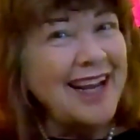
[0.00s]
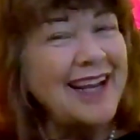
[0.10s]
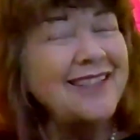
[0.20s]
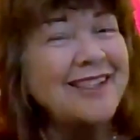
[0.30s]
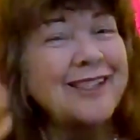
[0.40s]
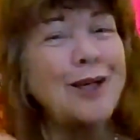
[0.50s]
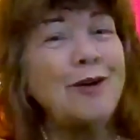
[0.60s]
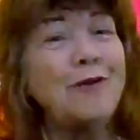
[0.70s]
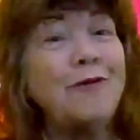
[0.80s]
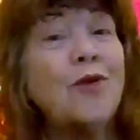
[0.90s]
And
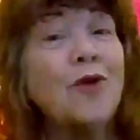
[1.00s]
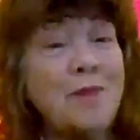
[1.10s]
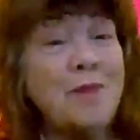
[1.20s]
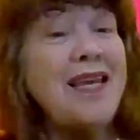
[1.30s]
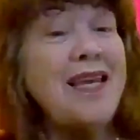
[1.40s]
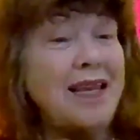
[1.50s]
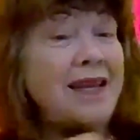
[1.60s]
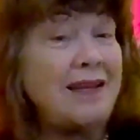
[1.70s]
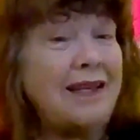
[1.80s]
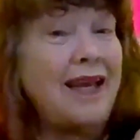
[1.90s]
so for
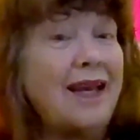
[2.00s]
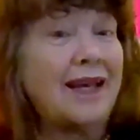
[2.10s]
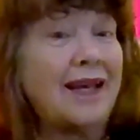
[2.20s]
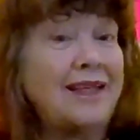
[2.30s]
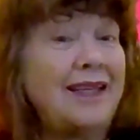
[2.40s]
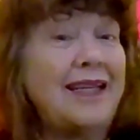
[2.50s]
me, yeah.